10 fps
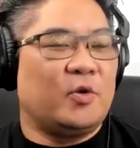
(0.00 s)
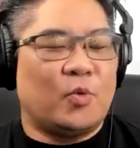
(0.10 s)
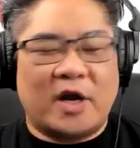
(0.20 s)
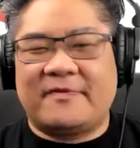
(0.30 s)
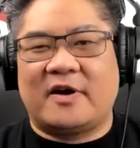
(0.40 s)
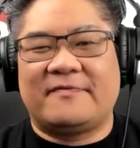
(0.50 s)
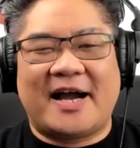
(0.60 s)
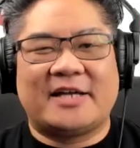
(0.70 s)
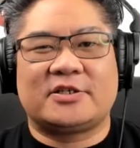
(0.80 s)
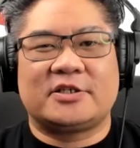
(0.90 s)
one of our
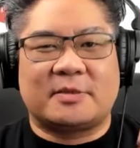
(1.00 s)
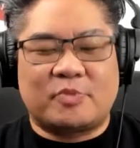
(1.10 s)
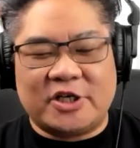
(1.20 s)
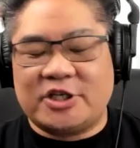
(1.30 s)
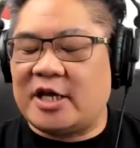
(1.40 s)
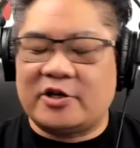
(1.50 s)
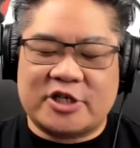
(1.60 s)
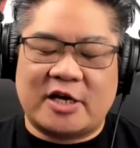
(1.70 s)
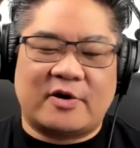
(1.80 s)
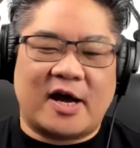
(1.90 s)
advisors. Appreciate your
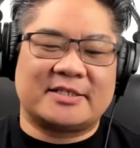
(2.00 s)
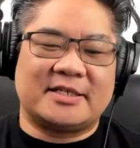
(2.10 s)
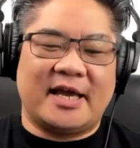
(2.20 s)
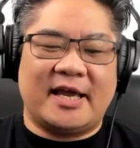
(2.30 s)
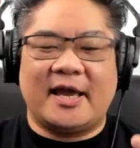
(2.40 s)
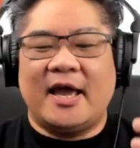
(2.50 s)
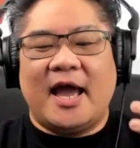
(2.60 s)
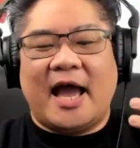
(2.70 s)
generosity.